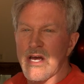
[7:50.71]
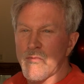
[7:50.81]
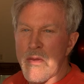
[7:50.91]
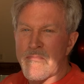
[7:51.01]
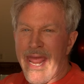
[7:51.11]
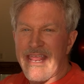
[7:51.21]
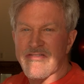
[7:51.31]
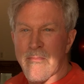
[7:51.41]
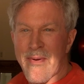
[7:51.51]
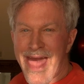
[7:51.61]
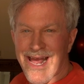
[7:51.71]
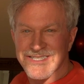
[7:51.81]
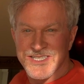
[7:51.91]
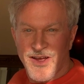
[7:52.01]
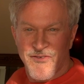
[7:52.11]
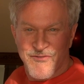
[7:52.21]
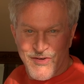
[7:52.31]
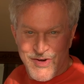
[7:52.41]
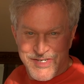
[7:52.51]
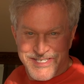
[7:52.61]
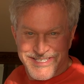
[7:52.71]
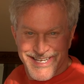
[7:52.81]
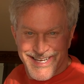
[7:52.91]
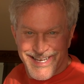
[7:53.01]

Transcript: We paint the back stuff first